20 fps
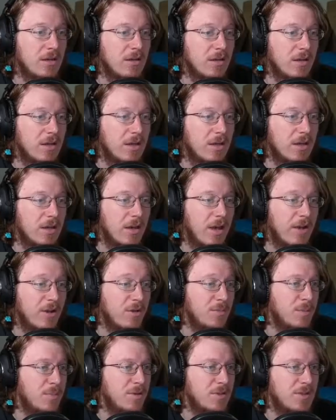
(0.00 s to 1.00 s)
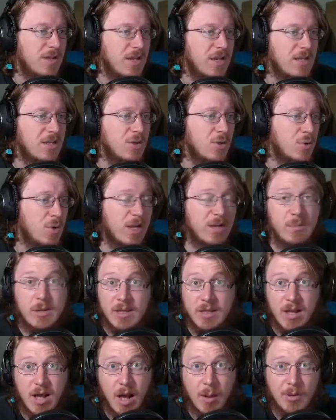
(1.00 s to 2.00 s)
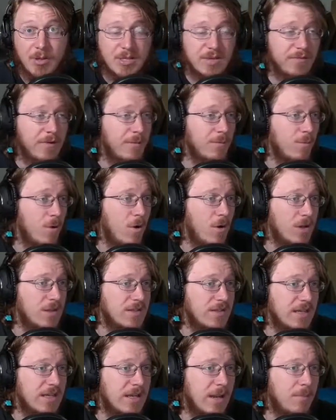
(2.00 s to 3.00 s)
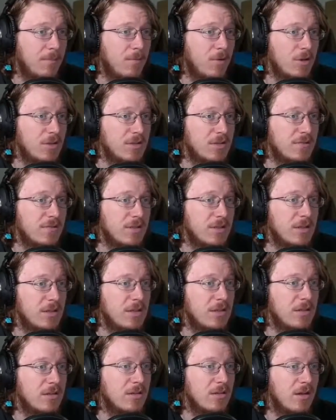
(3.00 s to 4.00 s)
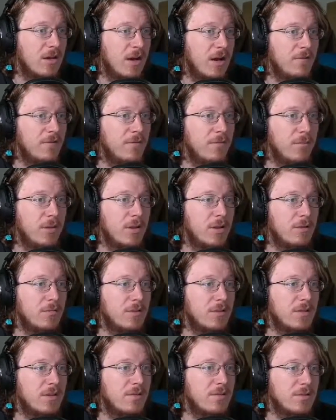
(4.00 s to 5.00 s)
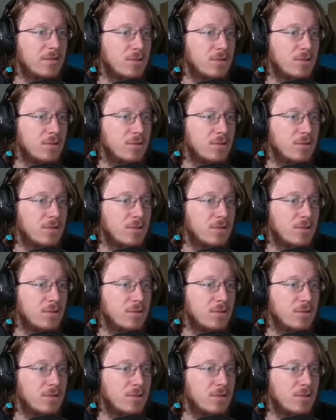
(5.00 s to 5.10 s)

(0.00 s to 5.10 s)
I could be mistaken. Correct me in the comments if I'm wrong, because again, I'm relatively unfamiliar with stuff. So